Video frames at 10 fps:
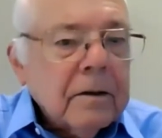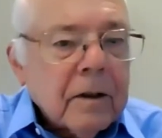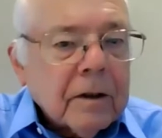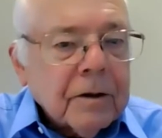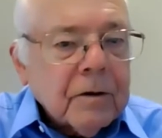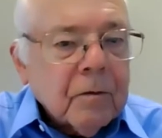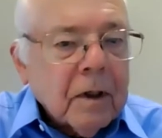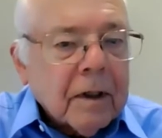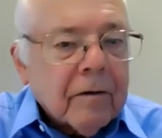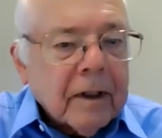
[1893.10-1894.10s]
such as the
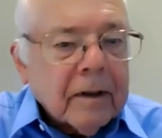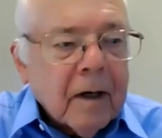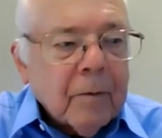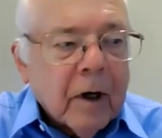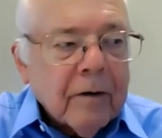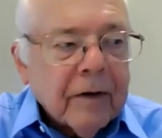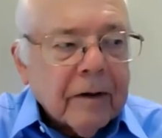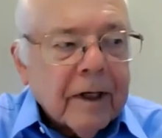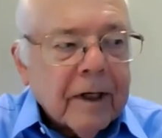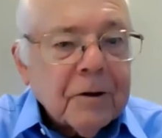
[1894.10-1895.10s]
Walnut Creek Library
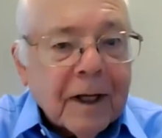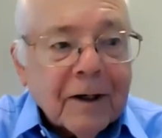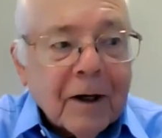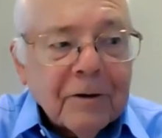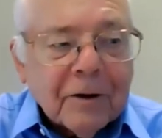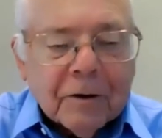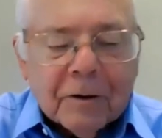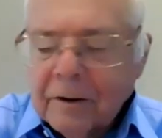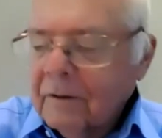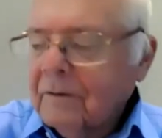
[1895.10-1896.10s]
Foundation and
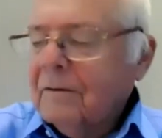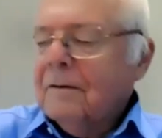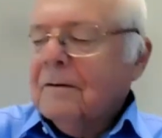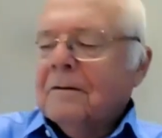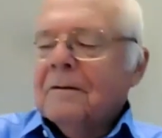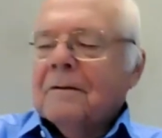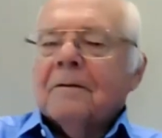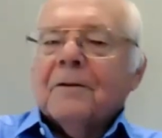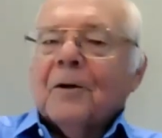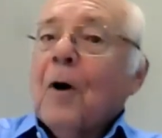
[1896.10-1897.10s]
others.
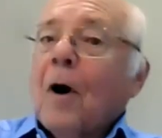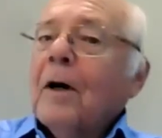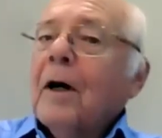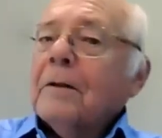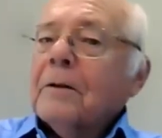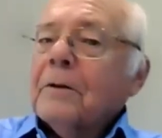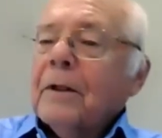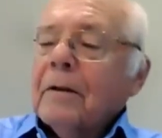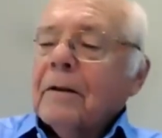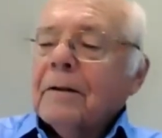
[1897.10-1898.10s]
There are
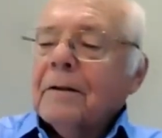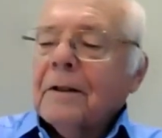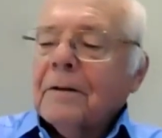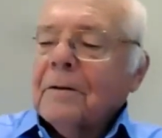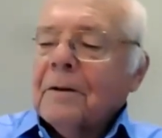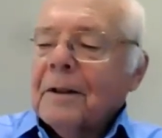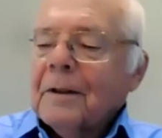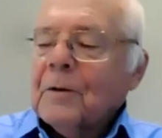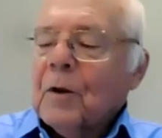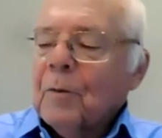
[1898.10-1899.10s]
others here in
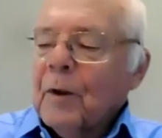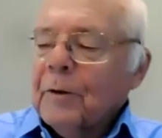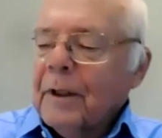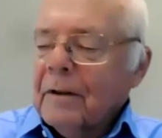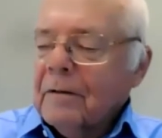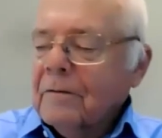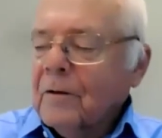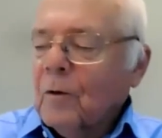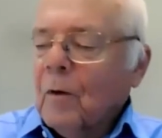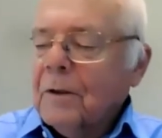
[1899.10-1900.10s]
this community,
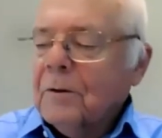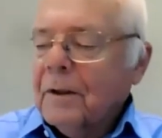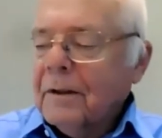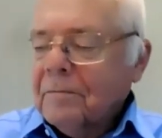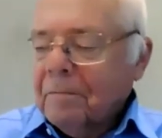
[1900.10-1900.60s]
no question.